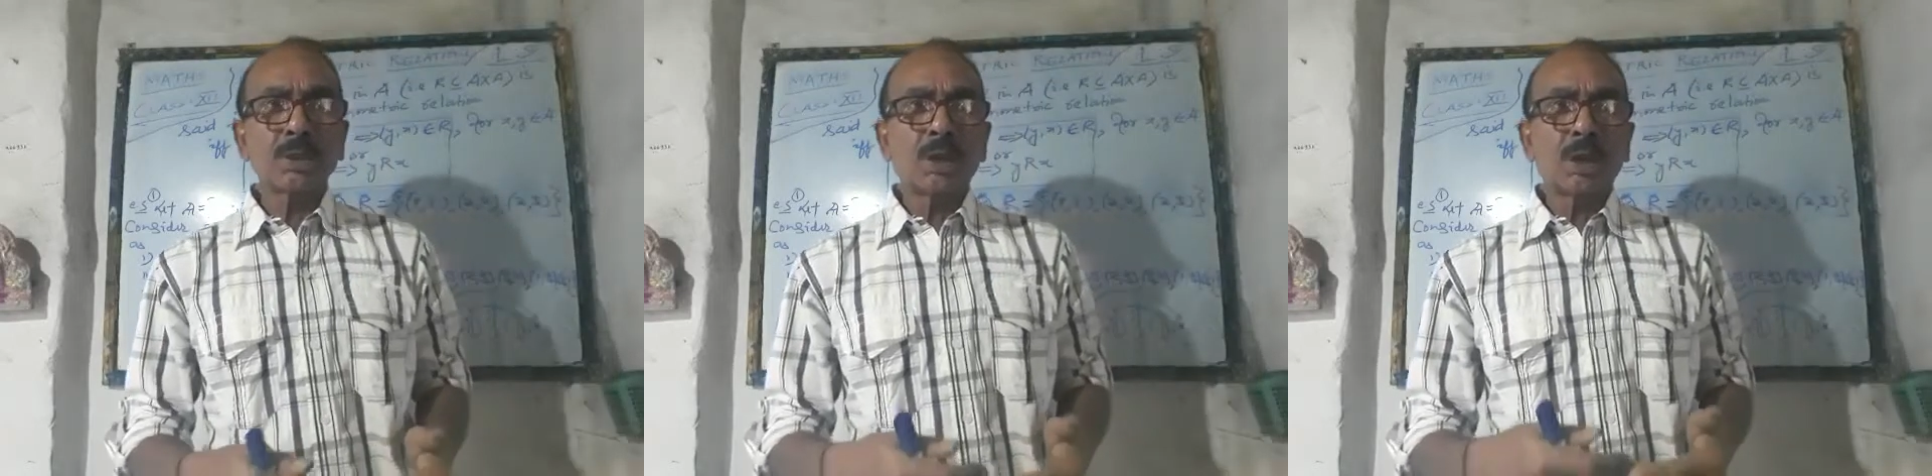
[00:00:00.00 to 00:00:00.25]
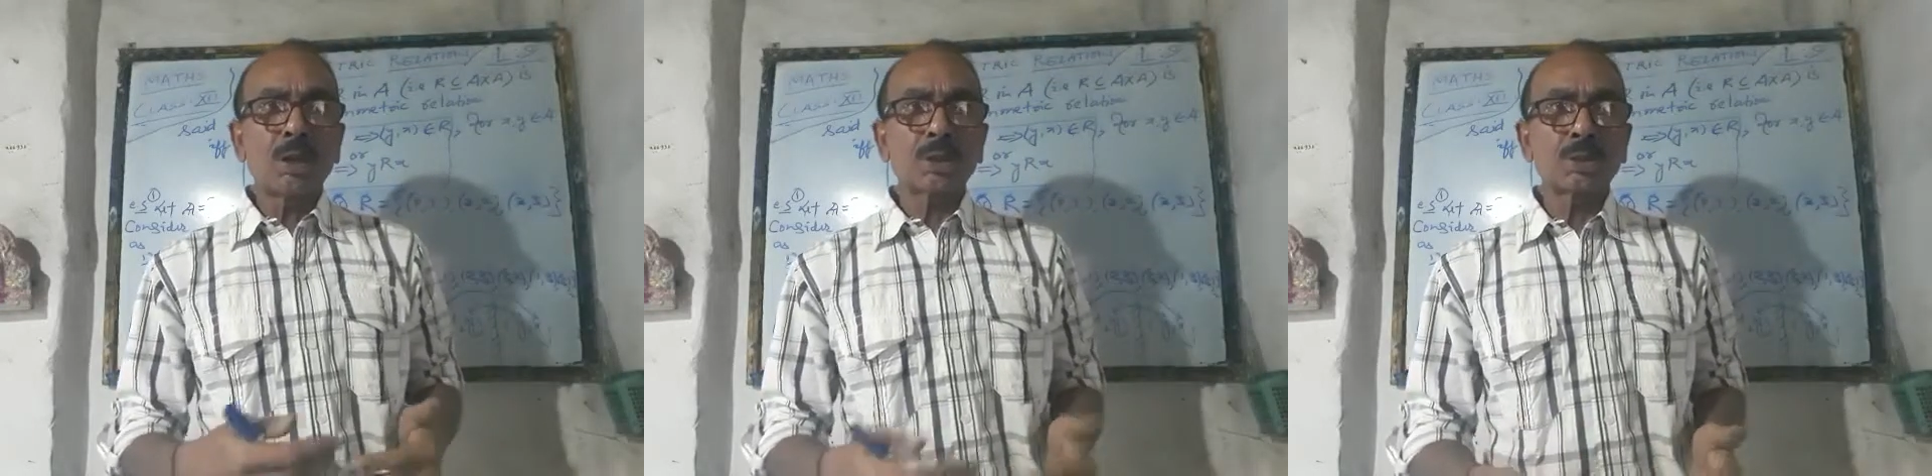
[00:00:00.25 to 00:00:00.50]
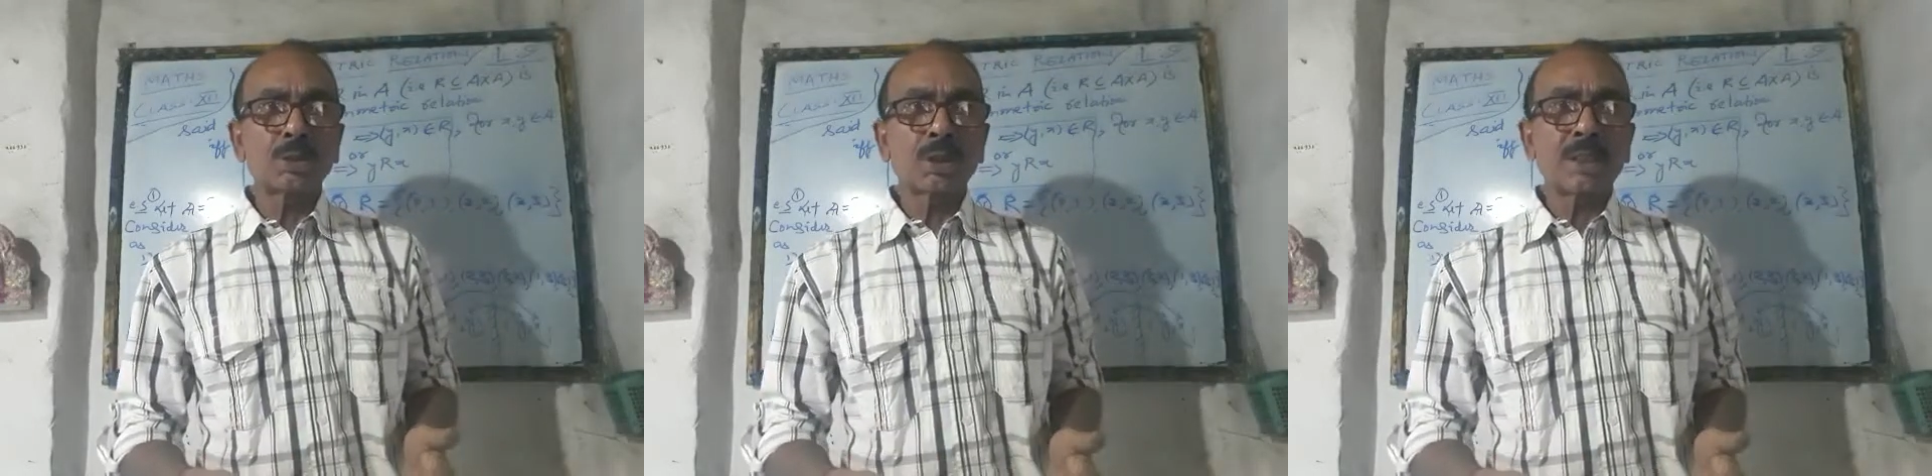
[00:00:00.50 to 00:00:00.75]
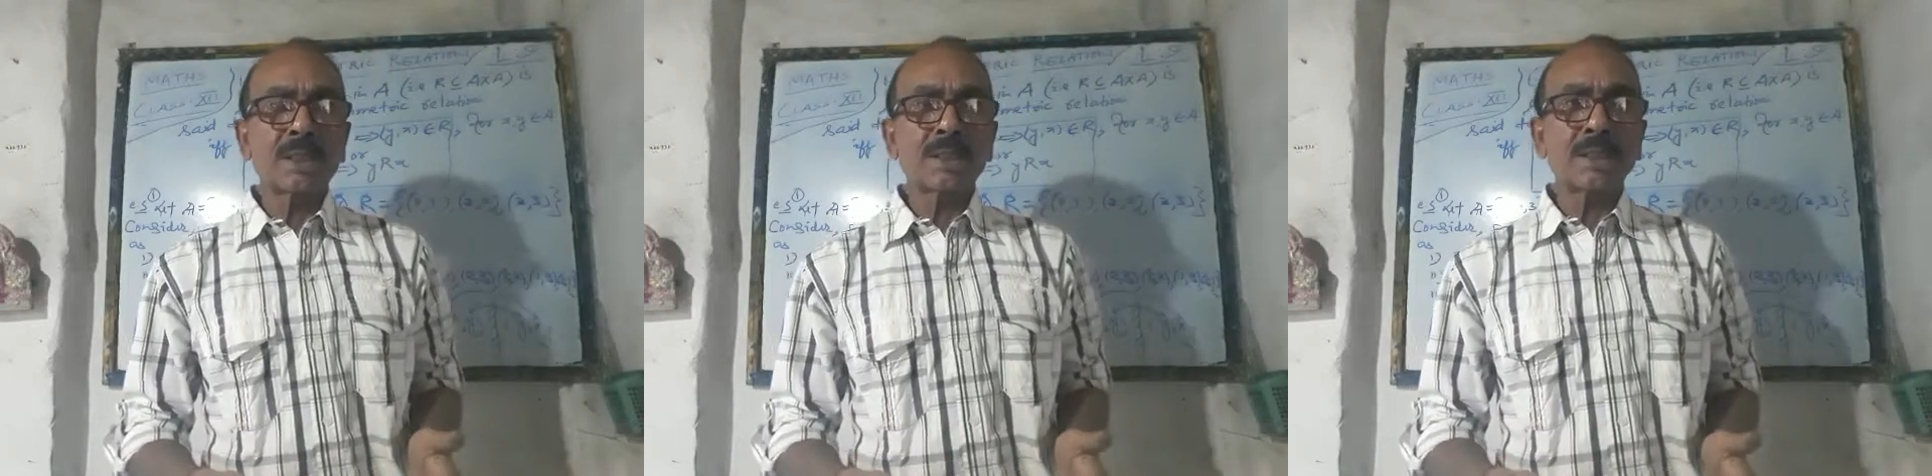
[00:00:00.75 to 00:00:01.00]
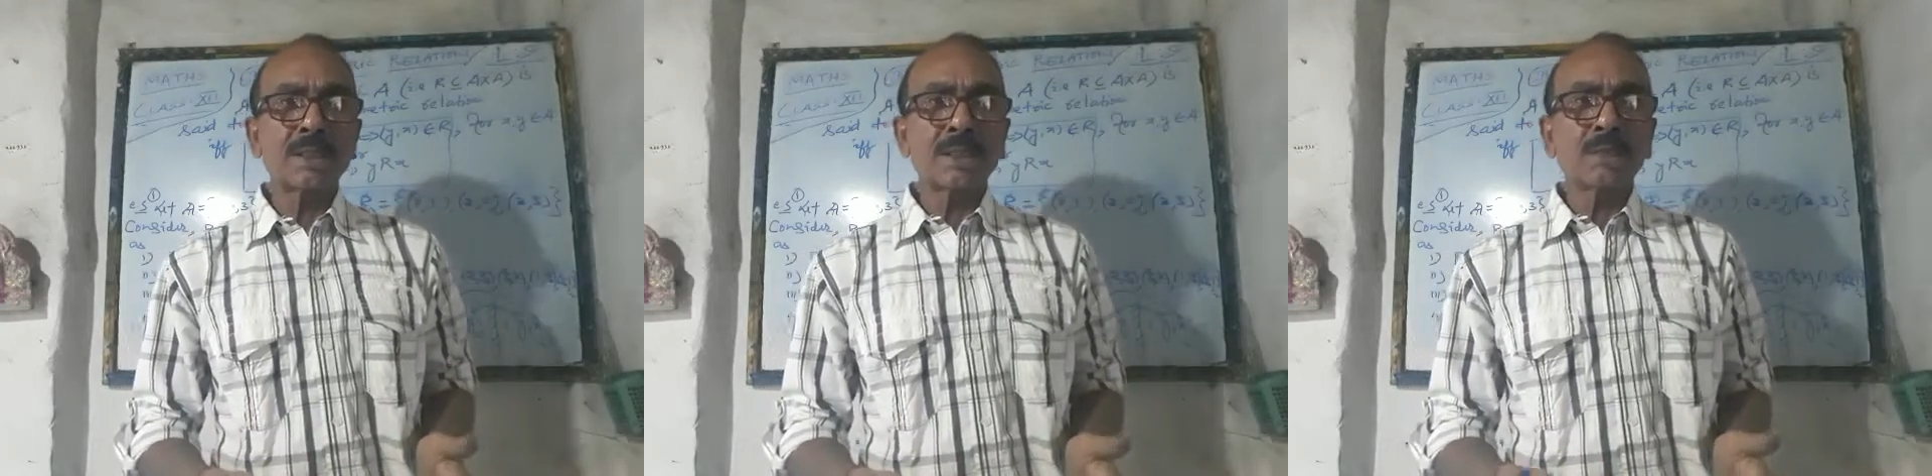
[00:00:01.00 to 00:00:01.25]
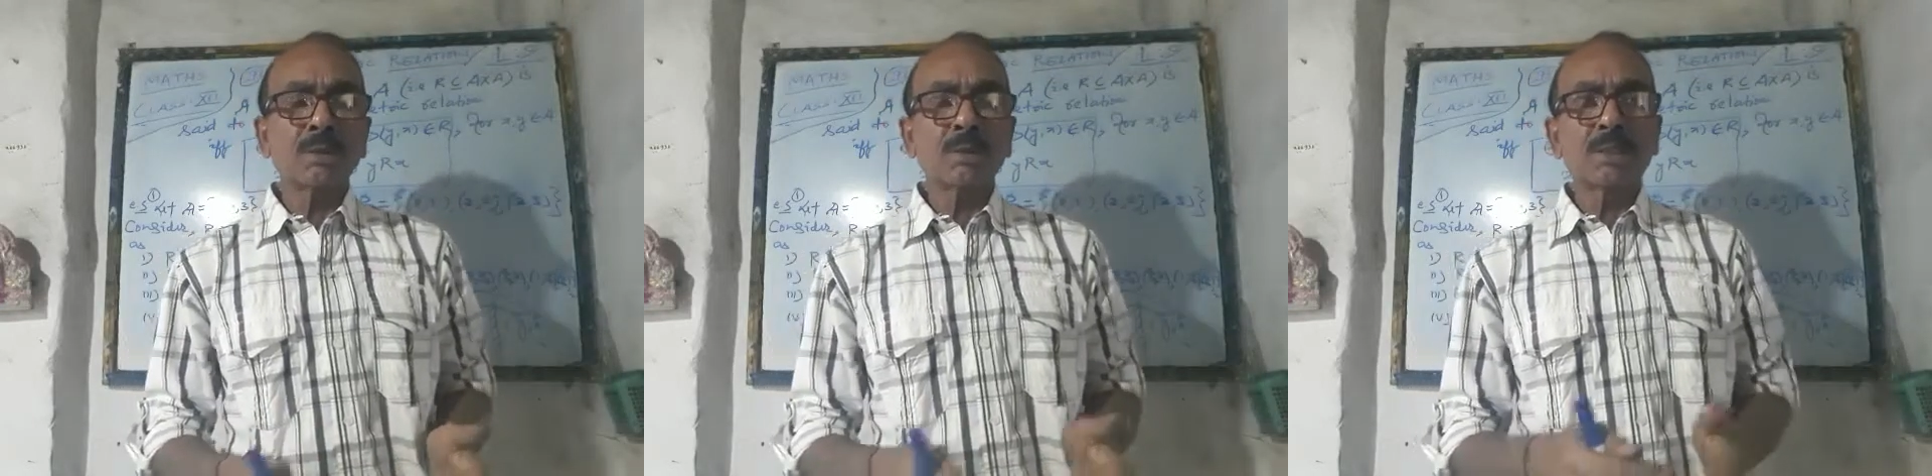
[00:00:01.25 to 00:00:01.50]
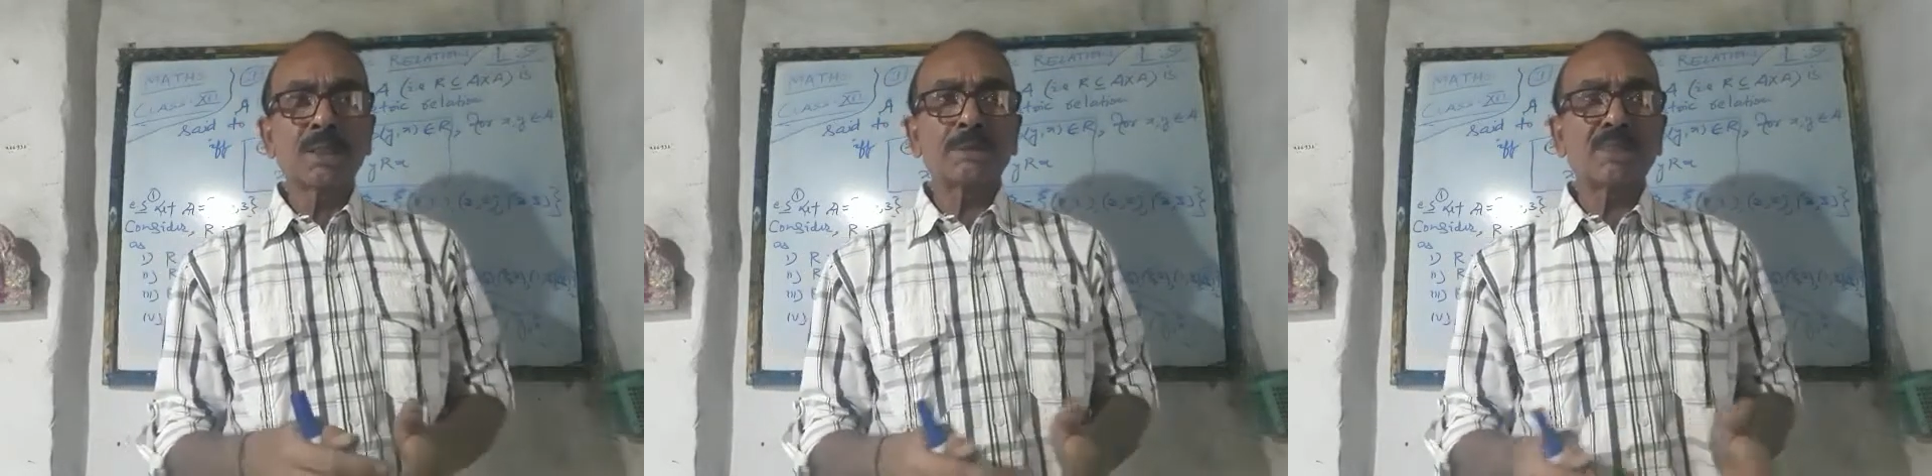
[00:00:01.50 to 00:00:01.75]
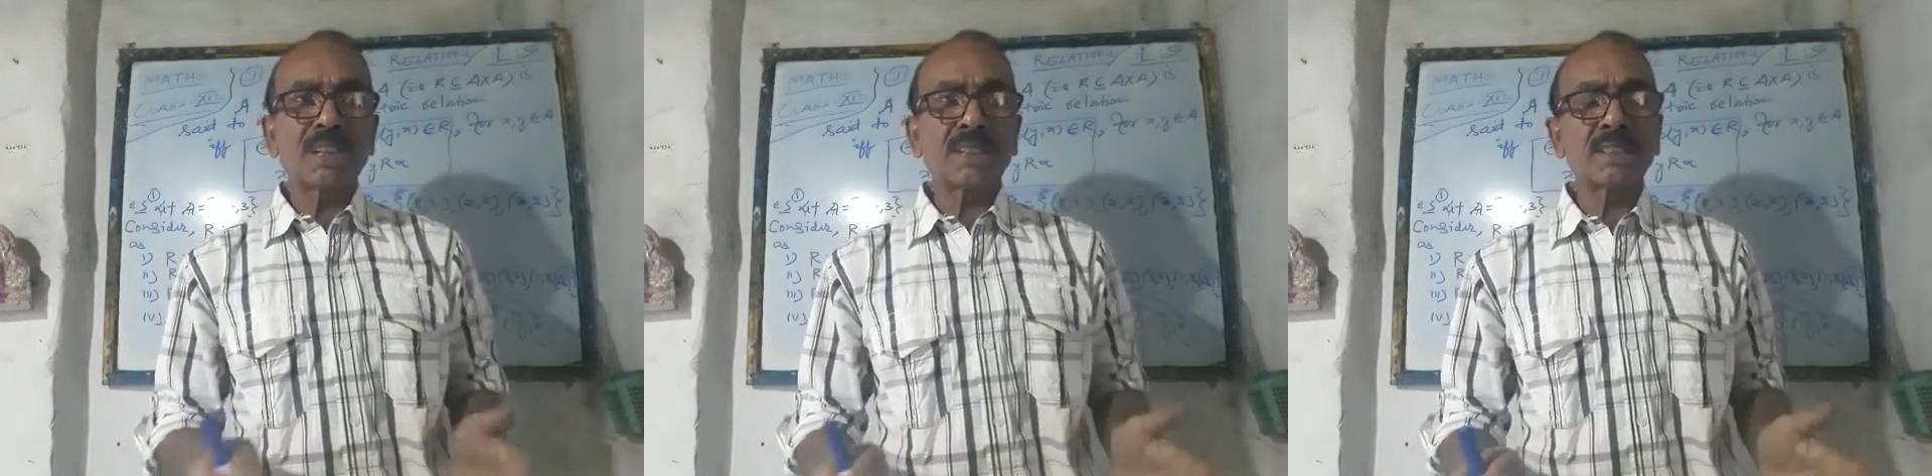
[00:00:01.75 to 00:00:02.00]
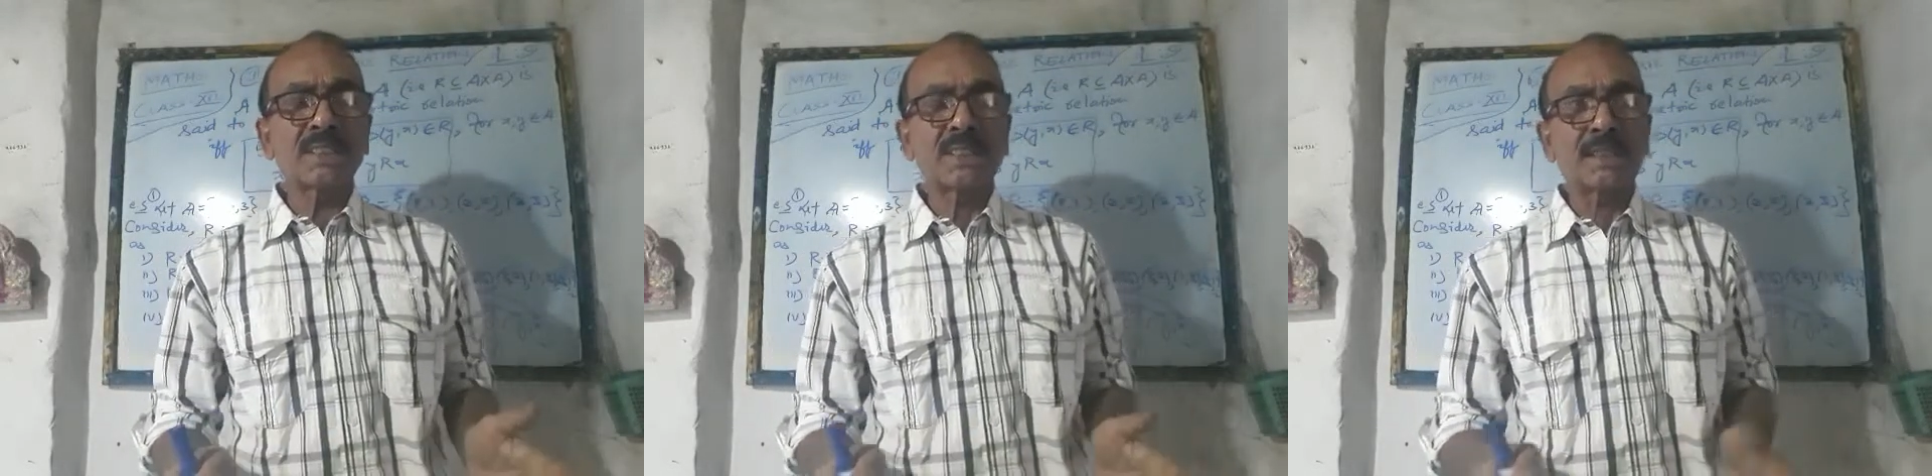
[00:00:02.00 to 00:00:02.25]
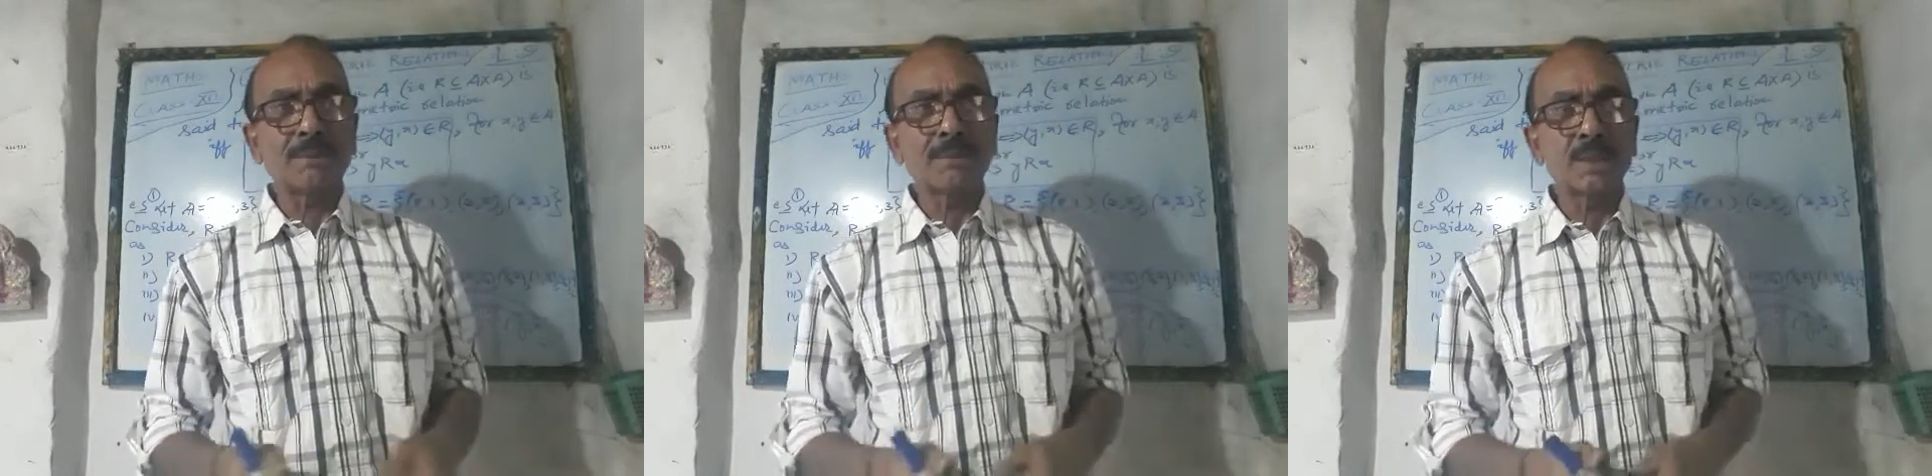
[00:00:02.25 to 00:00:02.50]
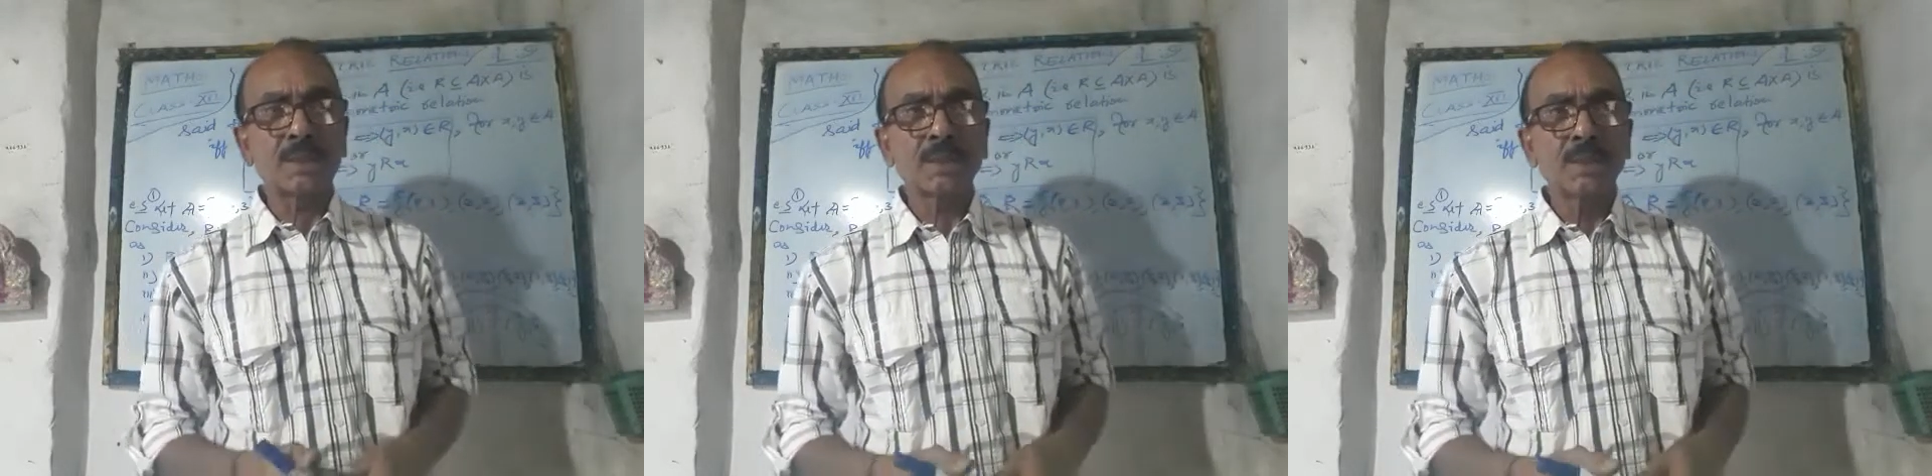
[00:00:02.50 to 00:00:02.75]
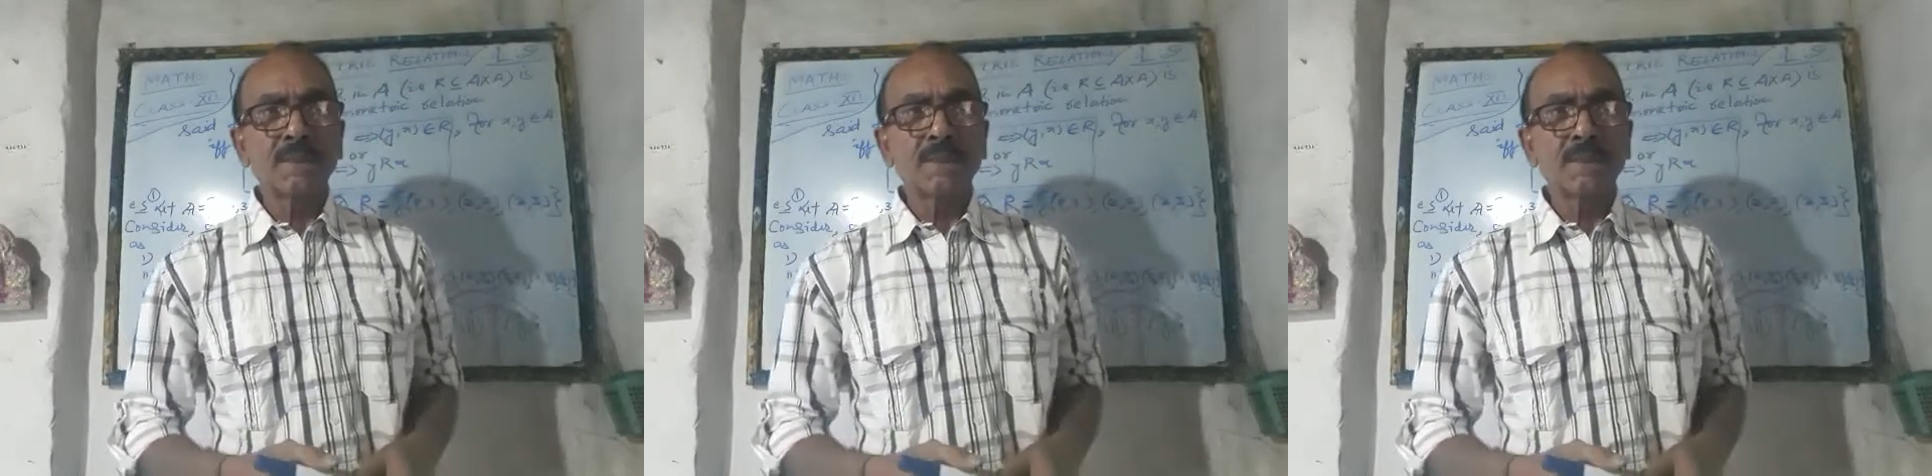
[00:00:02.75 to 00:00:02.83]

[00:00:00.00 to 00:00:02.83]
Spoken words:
all those relations with various examples.